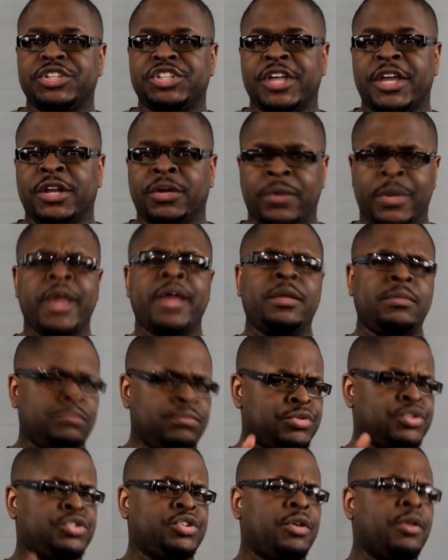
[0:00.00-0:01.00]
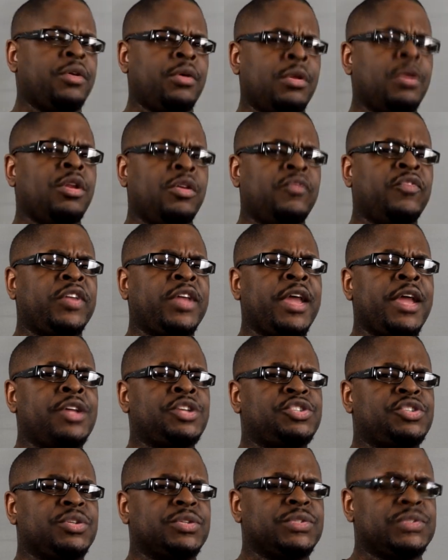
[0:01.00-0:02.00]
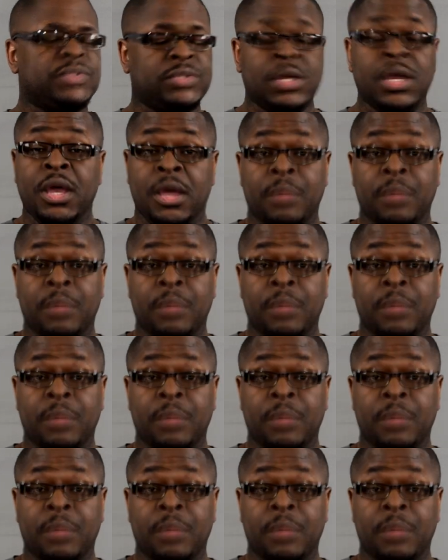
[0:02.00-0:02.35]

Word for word: channel and turn on notifications,